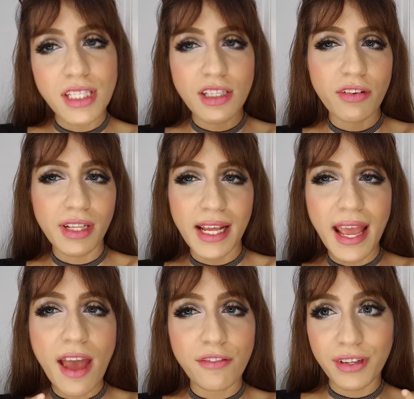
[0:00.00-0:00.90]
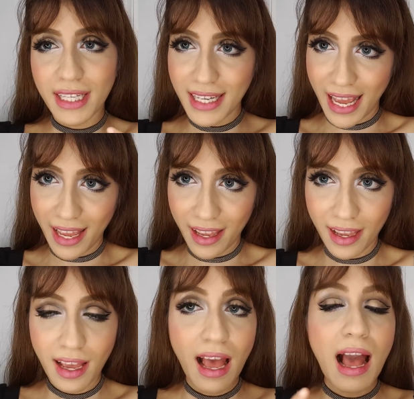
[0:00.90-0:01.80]
it's not really an everyday
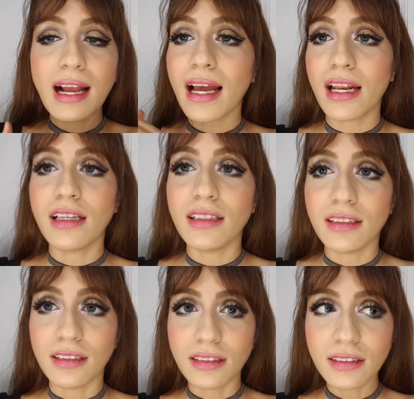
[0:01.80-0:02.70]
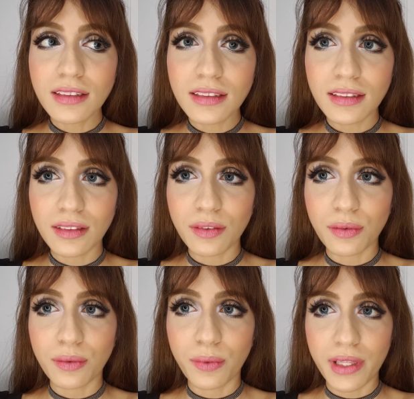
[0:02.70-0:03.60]
kind of look
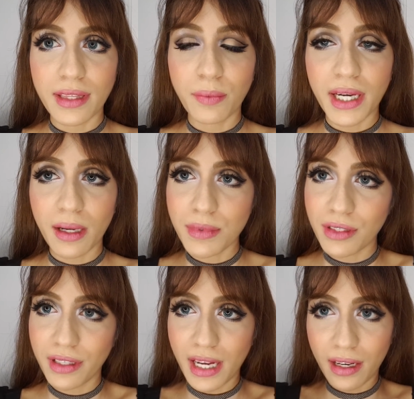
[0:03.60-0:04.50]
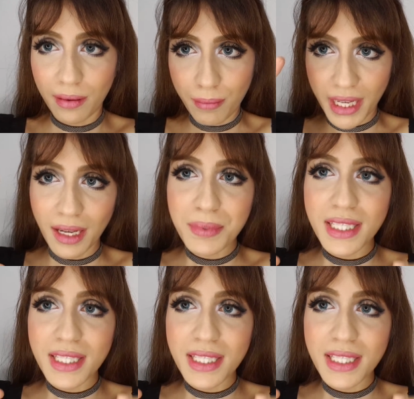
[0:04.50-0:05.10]
when it comes to their makeup